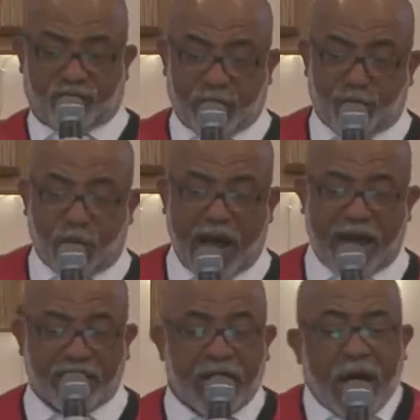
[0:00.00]
the
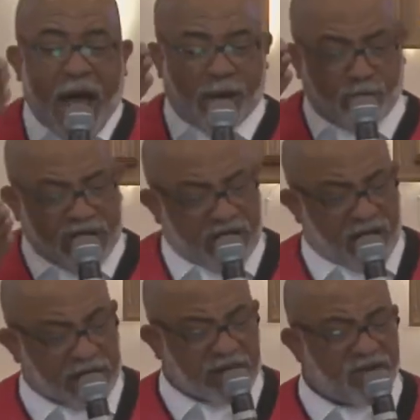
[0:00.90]
bride. And
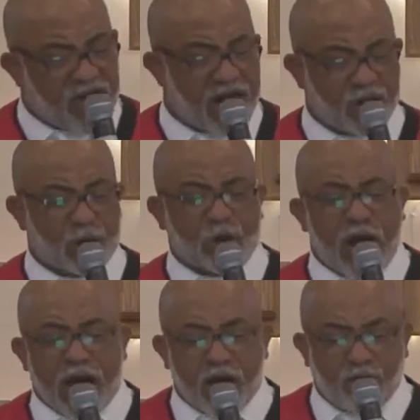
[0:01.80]
because of our
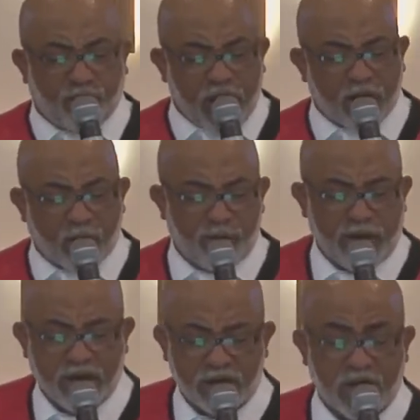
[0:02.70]
shared
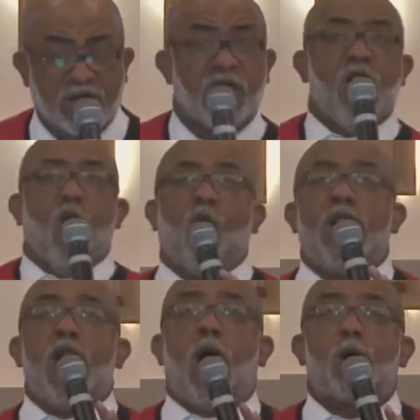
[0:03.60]
vulnerability,
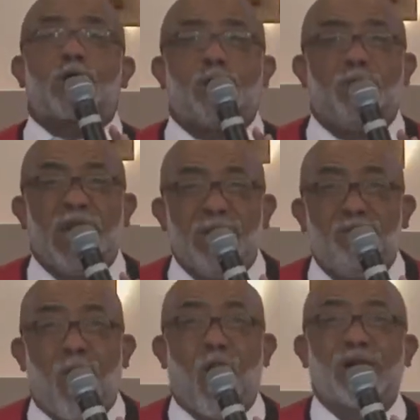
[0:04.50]
we ought to be
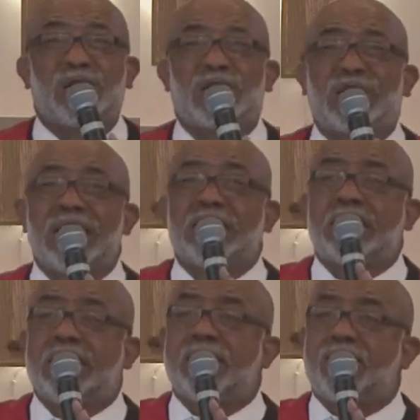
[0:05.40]
more
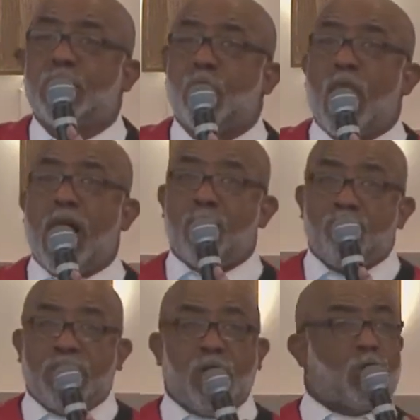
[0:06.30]
sensitive to our
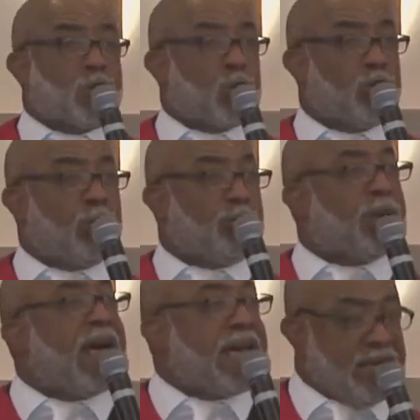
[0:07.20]
mutual
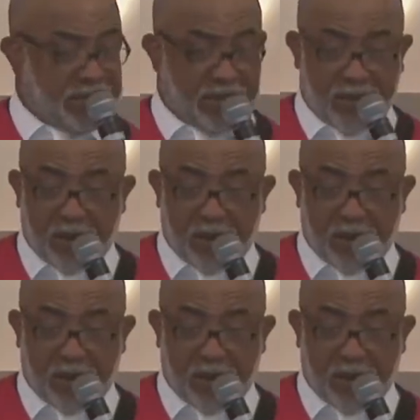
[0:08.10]
plight.